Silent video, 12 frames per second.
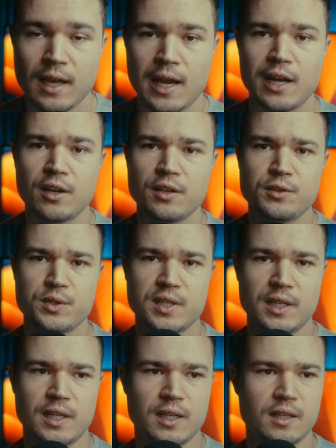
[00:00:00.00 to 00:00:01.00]
And not to
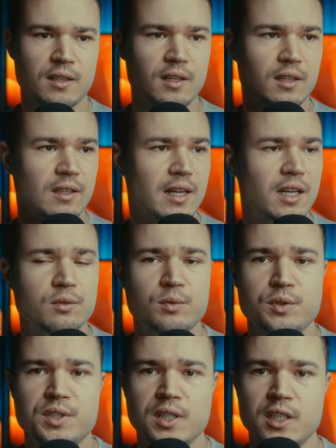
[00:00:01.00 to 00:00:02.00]
say that I didn't like the
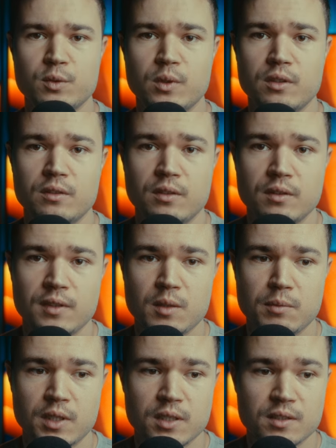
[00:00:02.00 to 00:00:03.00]
Fuji
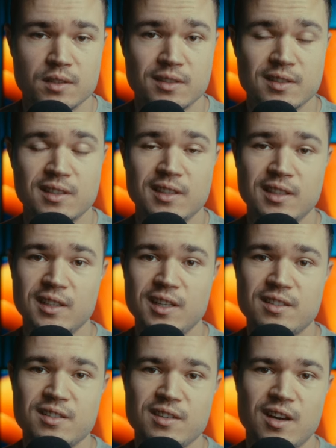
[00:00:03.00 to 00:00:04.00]
X100V, because
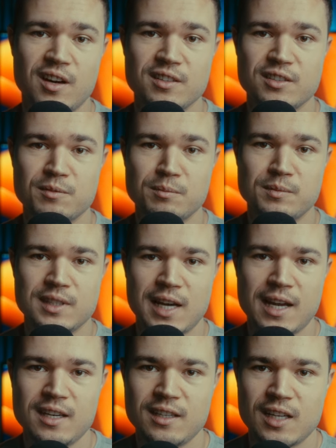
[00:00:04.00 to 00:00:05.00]
it's an awesome
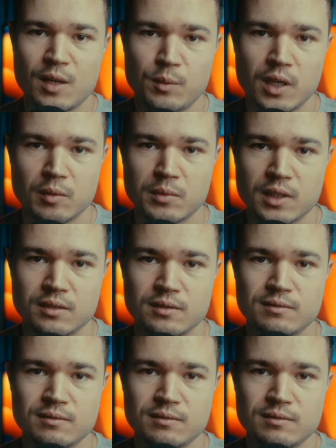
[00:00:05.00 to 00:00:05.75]
tiny camera, but